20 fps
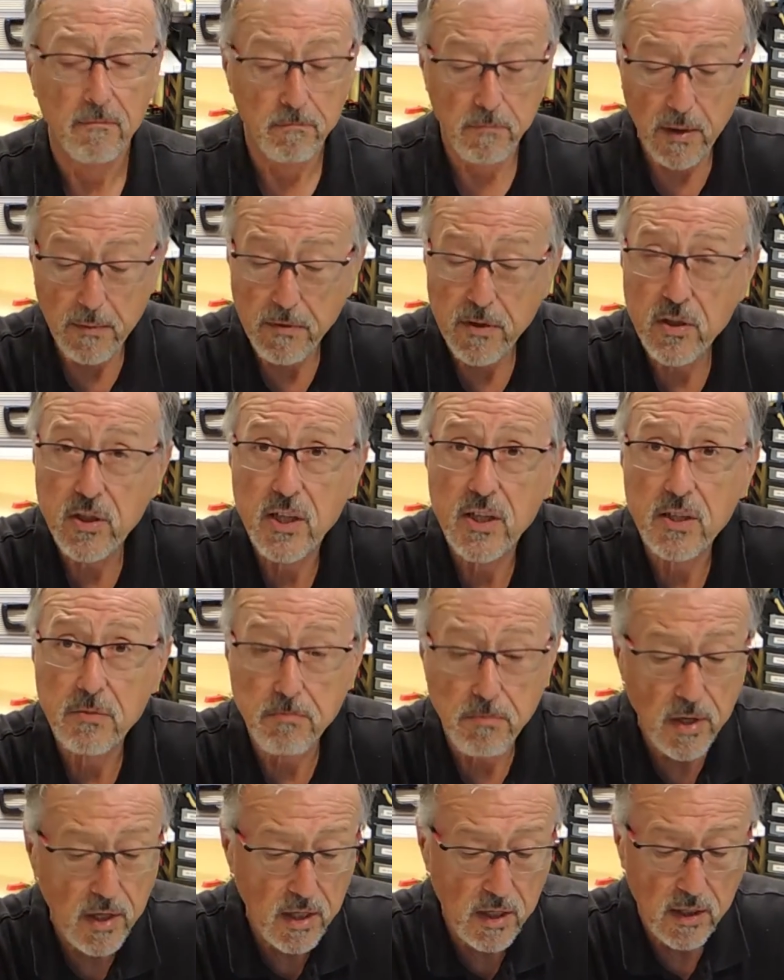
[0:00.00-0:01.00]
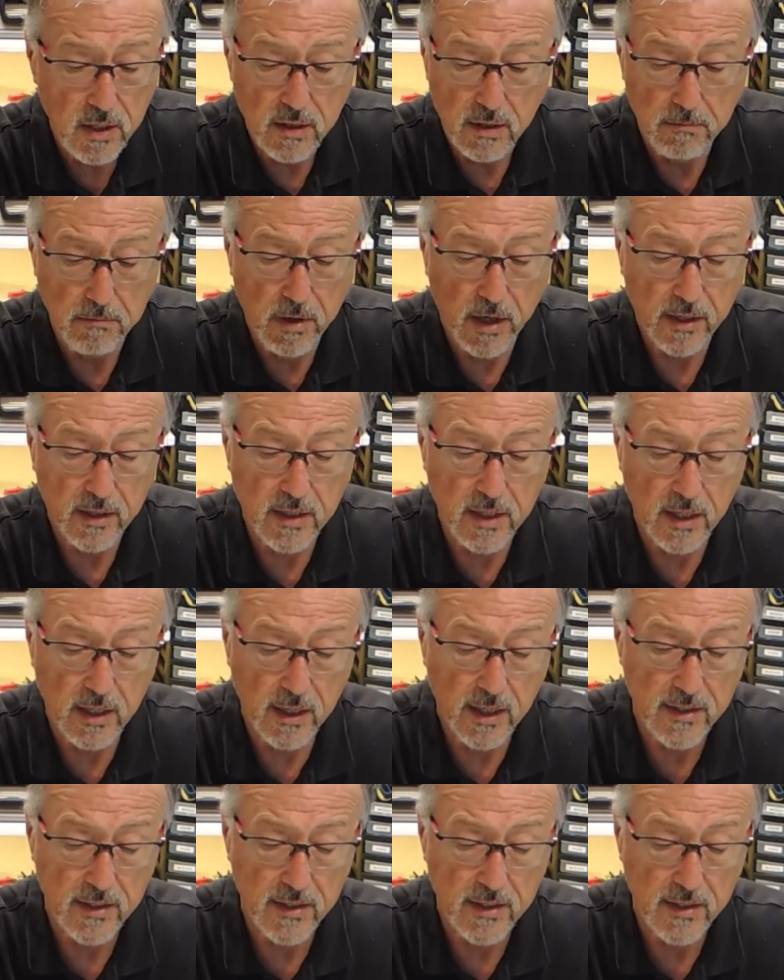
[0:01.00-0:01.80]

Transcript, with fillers: Maybe it's just me, but uh,